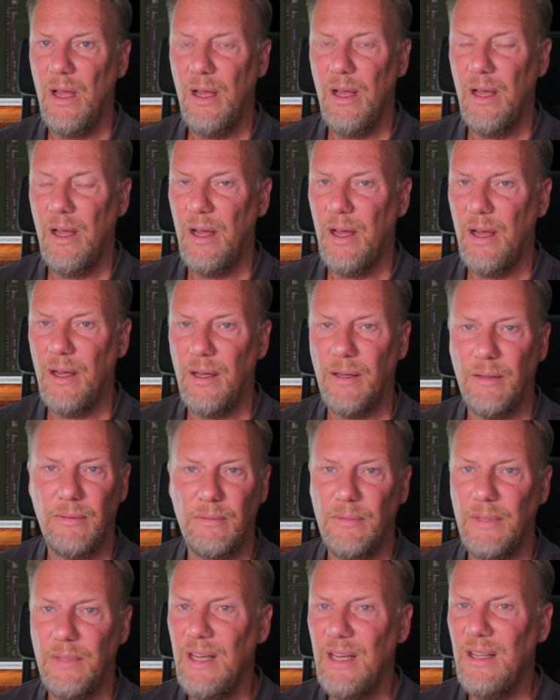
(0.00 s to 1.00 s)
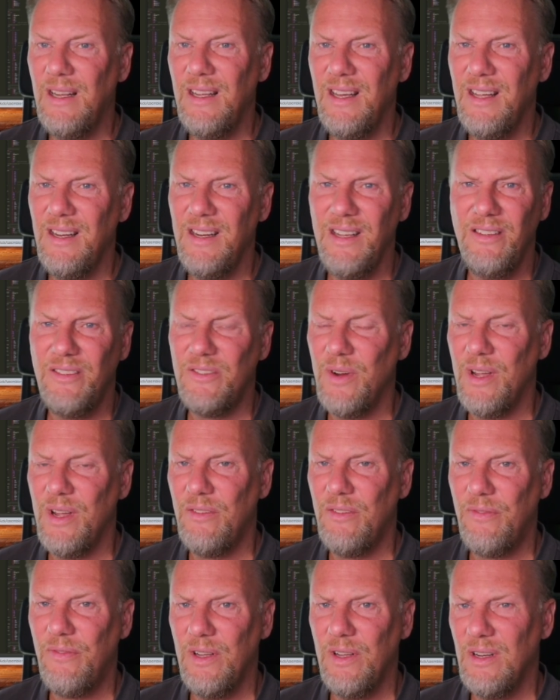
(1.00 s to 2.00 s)
It is
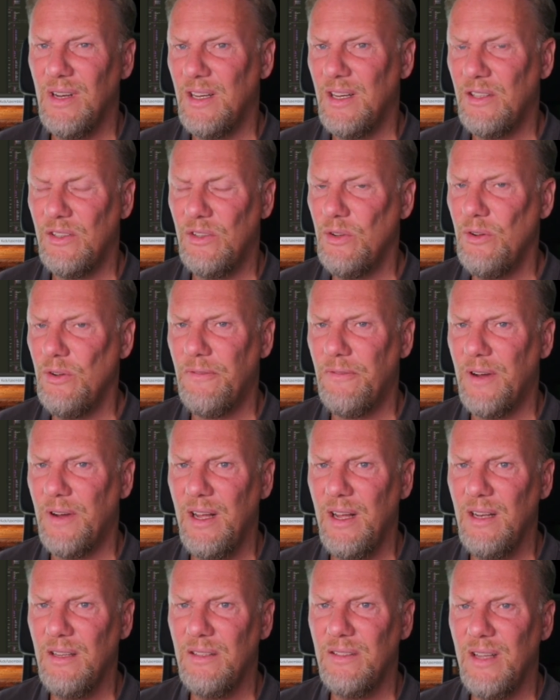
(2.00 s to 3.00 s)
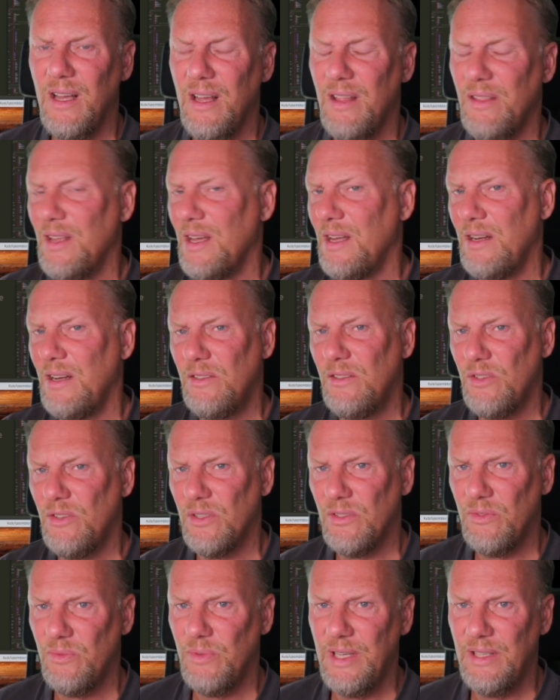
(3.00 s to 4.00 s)
transferring like 2 files and then it
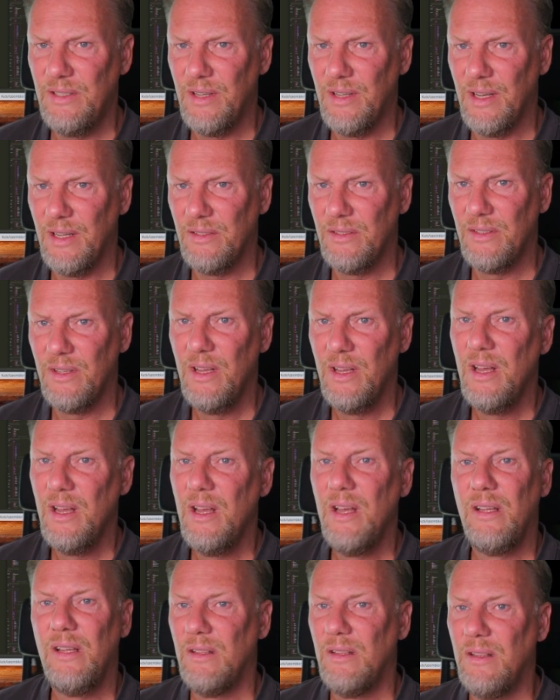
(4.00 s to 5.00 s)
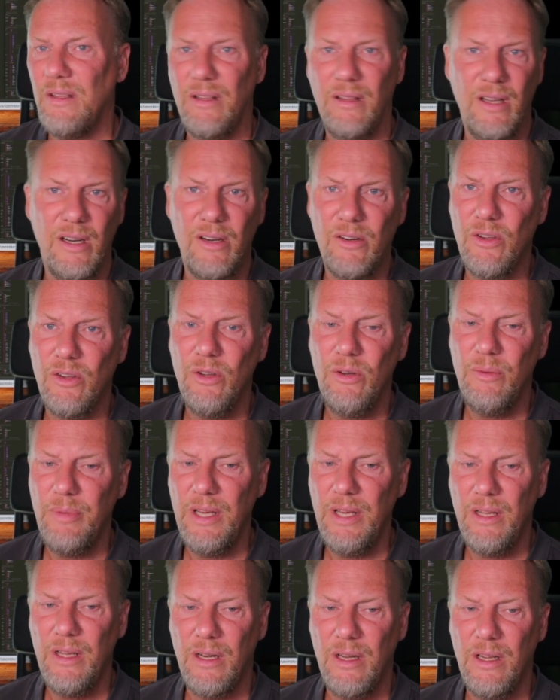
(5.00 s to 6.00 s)
just resets. There could
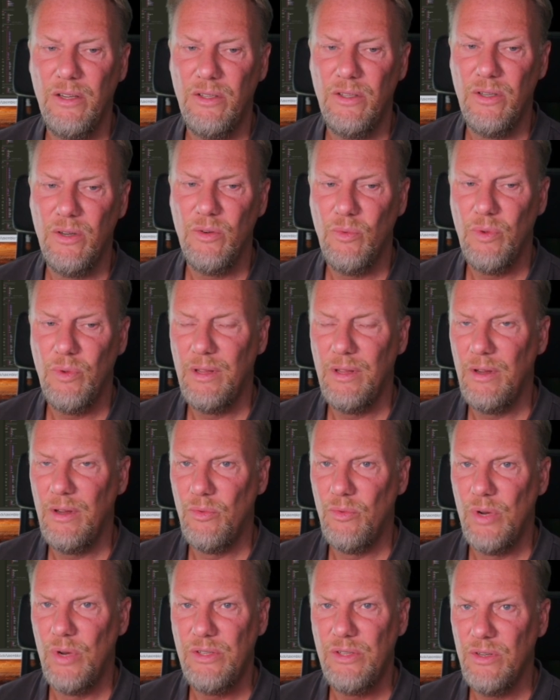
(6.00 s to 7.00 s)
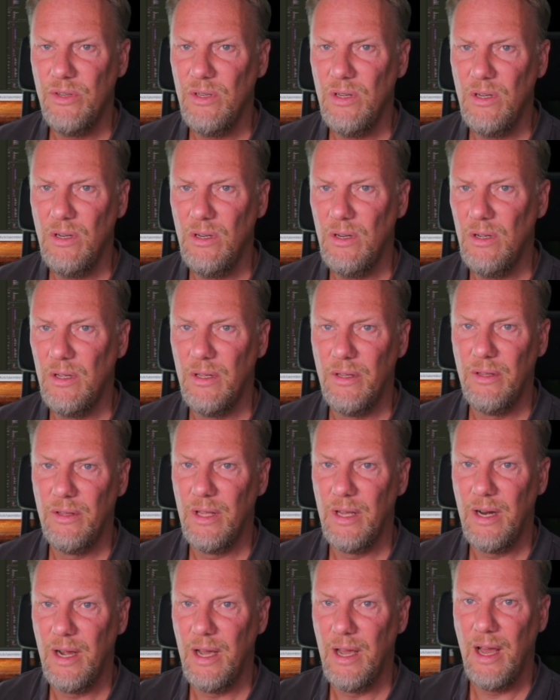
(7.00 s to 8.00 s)
be an issue with the original
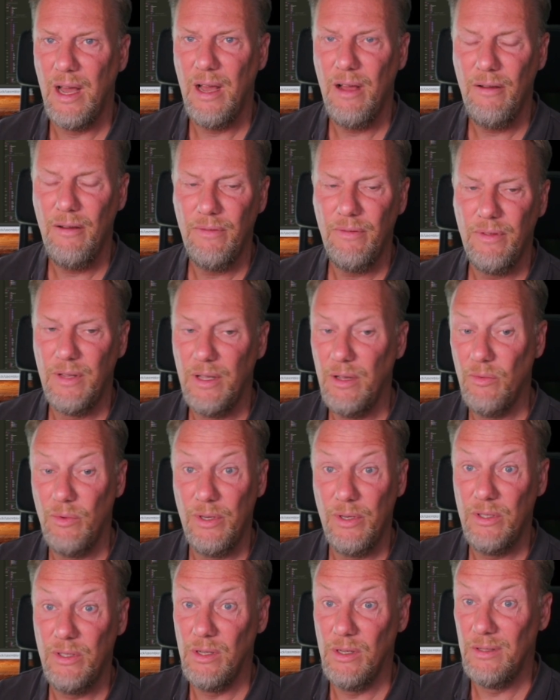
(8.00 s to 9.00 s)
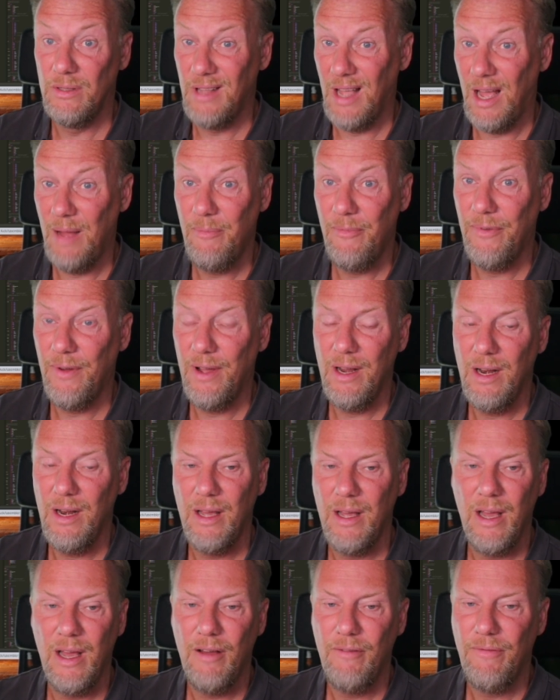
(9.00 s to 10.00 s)
that I have, the original tap file
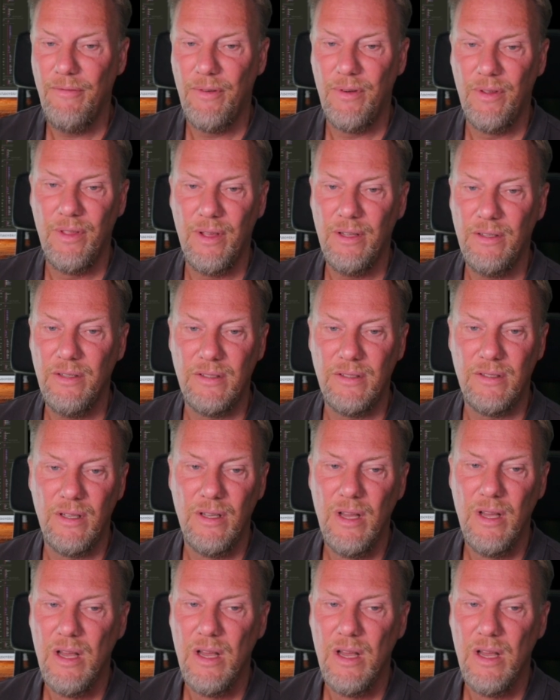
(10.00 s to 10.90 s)
I have for this.